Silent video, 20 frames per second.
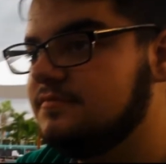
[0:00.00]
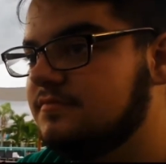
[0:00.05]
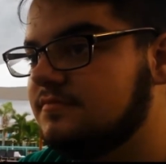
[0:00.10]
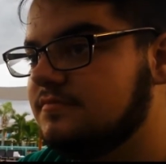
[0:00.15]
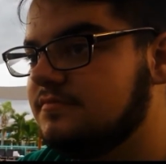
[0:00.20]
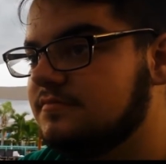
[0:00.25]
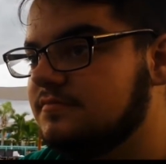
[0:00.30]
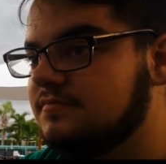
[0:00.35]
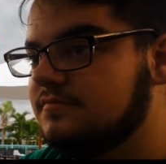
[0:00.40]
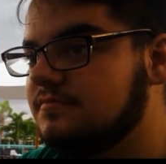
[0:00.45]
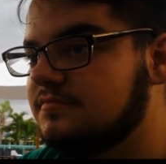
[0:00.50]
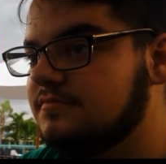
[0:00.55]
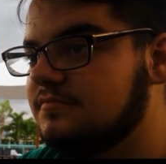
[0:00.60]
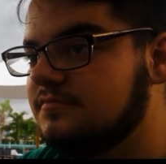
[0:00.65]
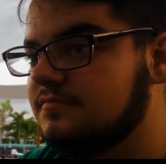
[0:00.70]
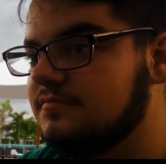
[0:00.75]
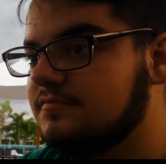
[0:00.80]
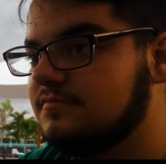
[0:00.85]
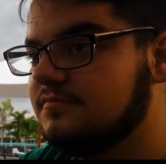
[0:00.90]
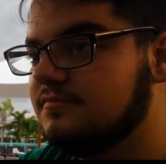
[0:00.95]
Yeah, somebody
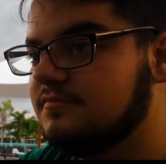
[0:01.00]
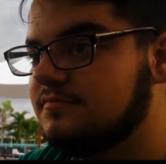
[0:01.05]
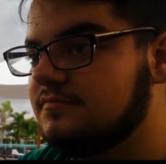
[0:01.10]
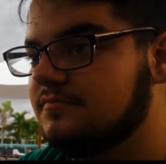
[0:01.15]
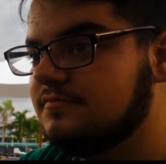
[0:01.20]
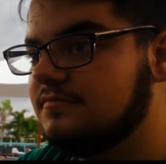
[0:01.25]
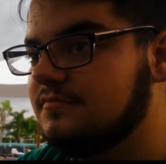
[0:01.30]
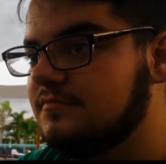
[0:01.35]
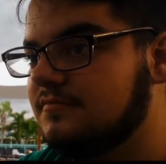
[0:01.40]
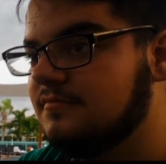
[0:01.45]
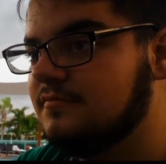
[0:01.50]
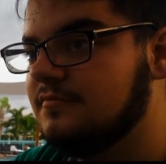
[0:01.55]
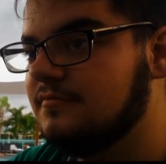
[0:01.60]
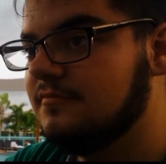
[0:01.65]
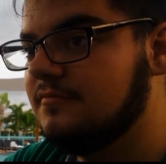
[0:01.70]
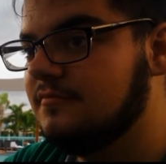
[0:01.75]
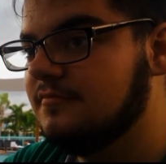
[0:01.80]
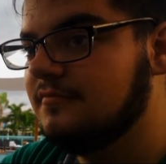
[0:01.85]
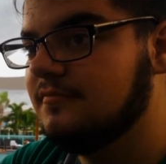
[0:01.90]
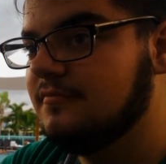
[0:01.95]
needs to like, no, no, no,
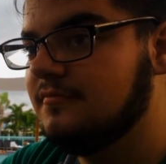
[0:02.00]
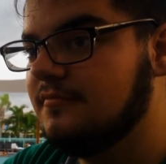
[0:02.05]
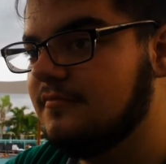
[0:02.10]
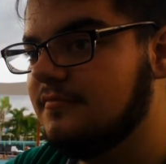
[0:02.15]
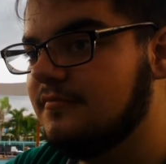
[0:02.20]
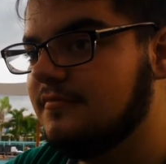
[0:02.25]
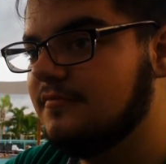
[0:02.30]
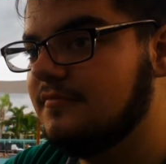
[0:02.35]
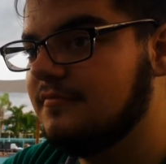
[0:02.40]
don't poop in it.